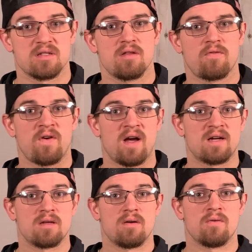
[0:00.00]
of the
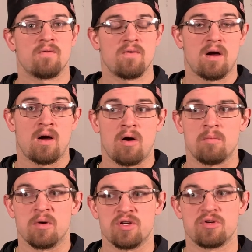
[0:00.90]
fact of how
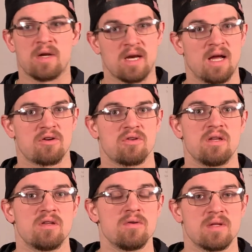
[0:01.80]
much you can
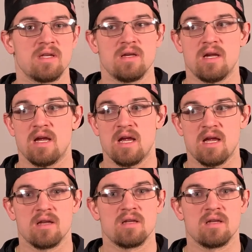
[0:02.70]
actually do with it and